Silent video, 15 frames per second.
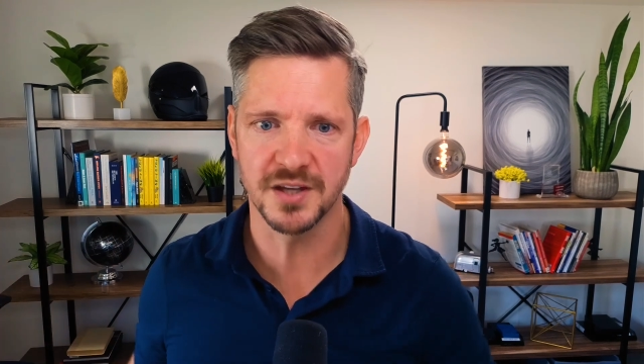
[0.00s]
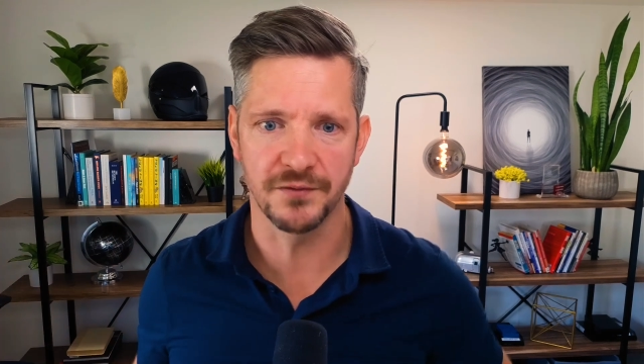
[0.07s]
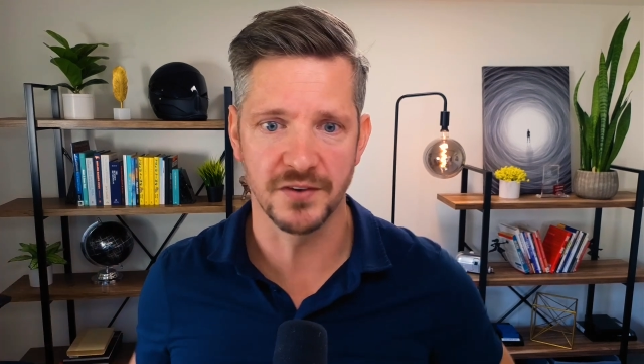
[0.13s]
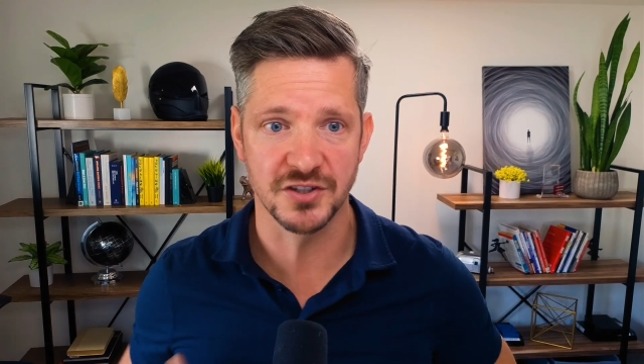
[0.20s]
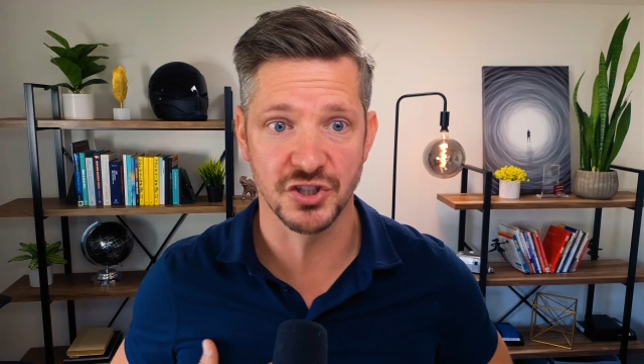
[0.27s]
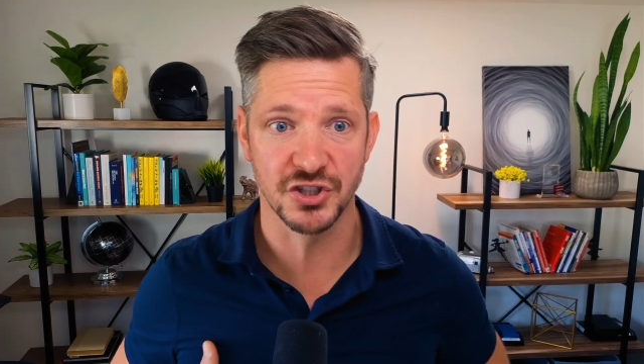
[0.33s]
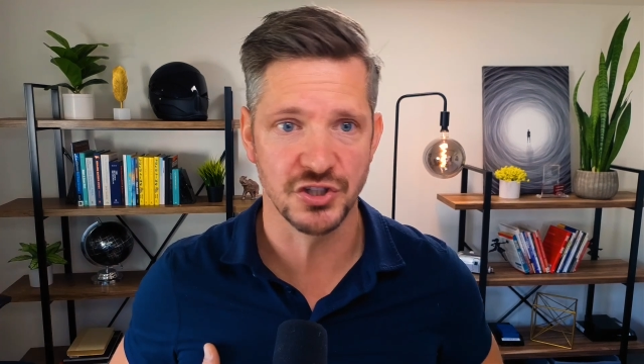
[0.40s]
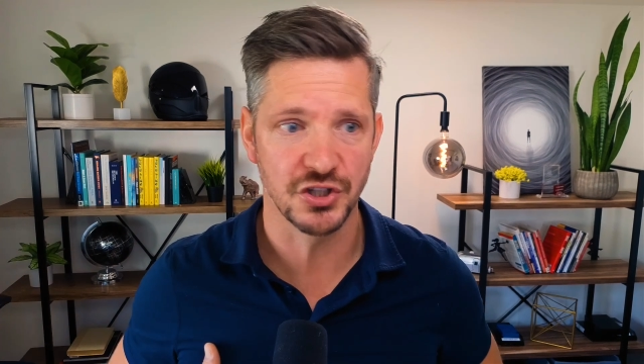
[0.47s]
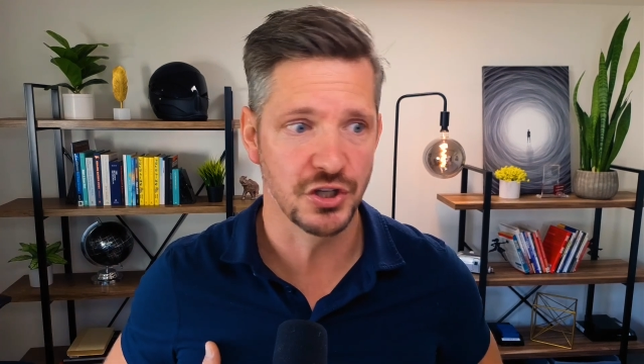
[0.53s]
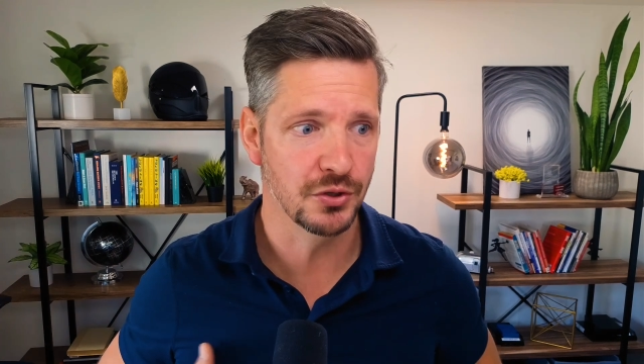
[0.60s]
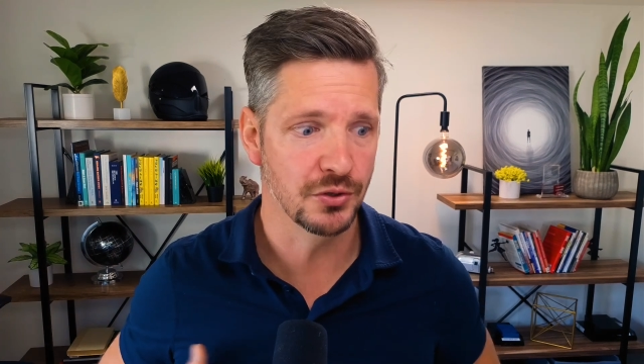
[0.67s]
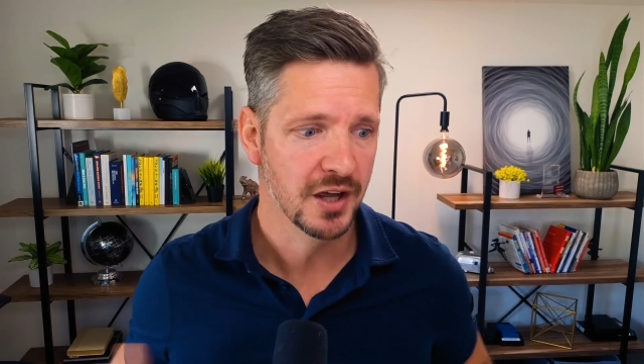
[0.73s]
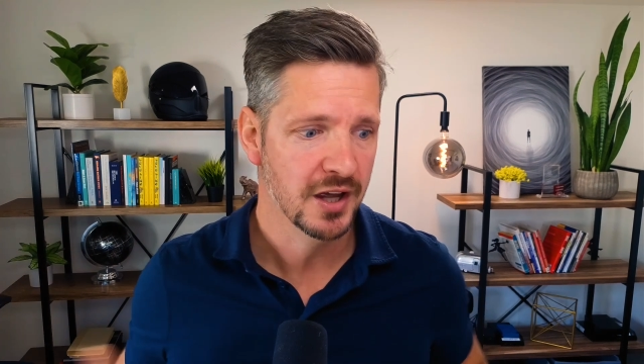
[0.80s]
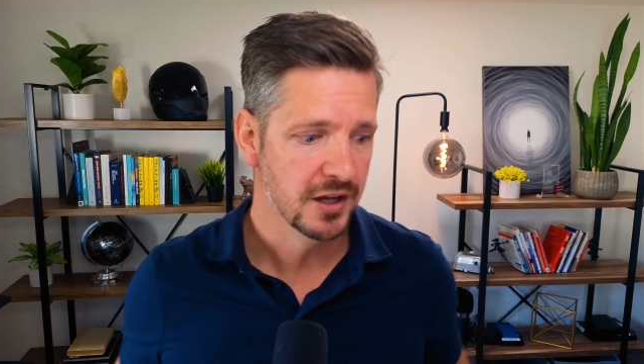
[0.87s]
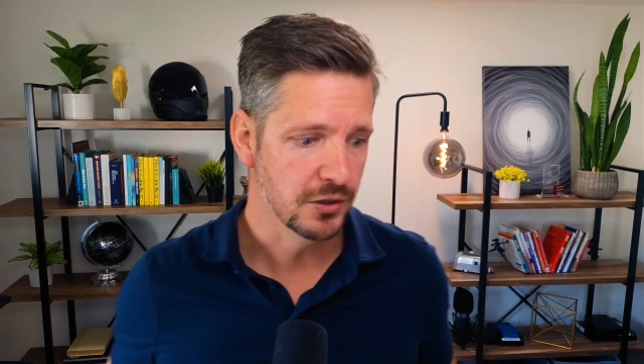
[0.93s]
If it's just
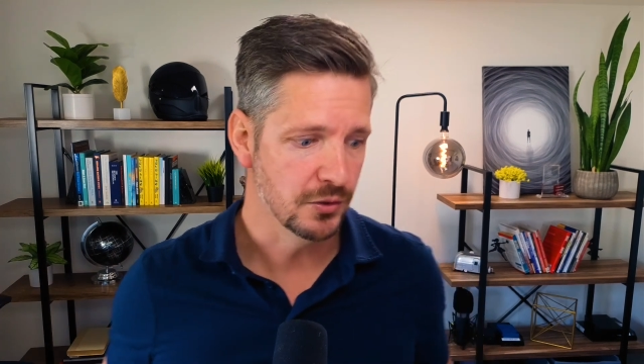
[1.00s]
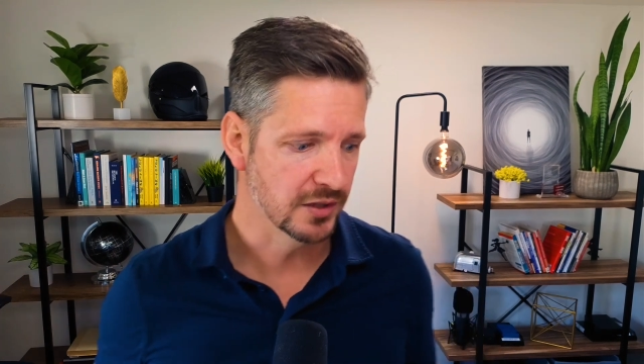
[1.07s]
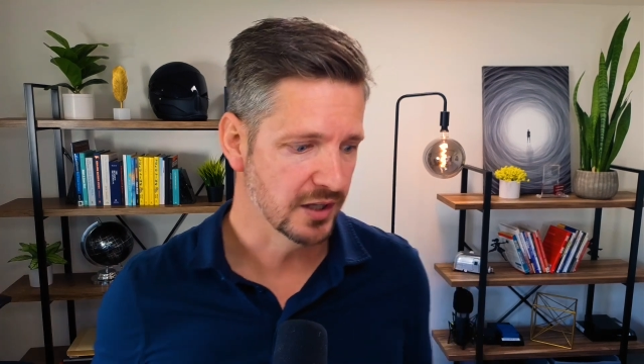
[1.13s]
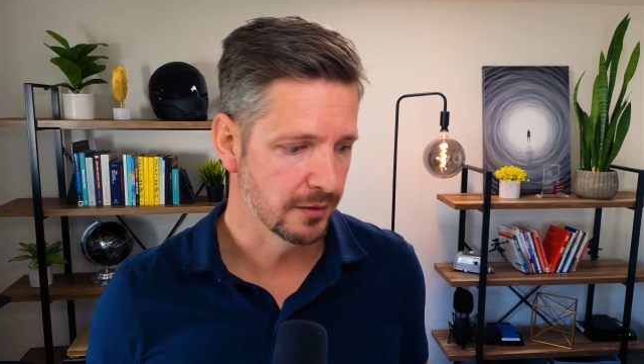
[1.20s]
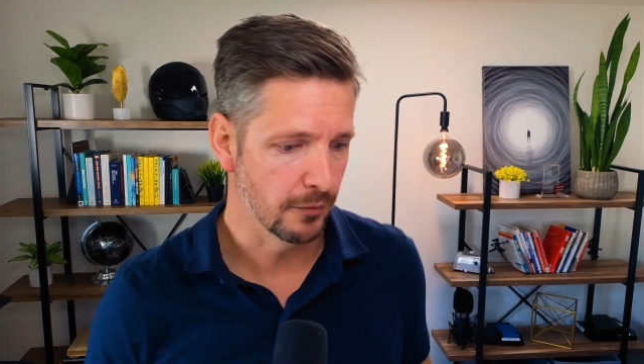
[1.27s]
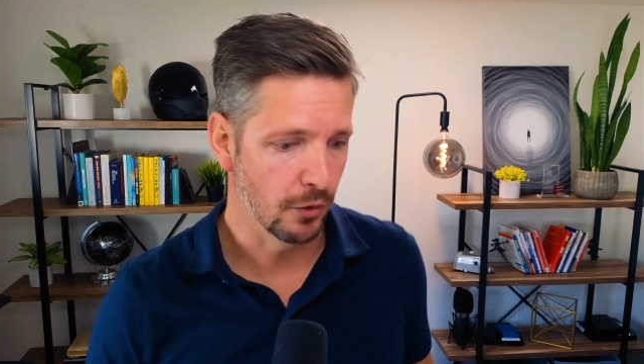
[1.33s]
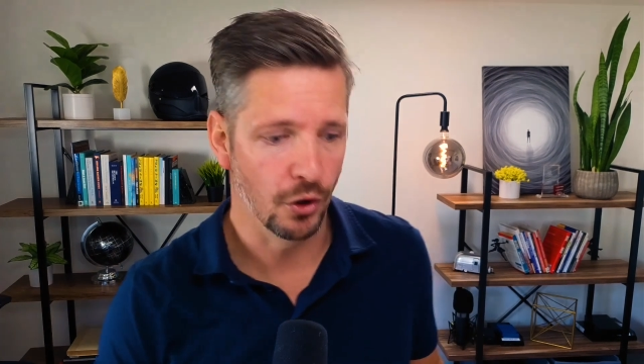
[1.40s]
you, you'll get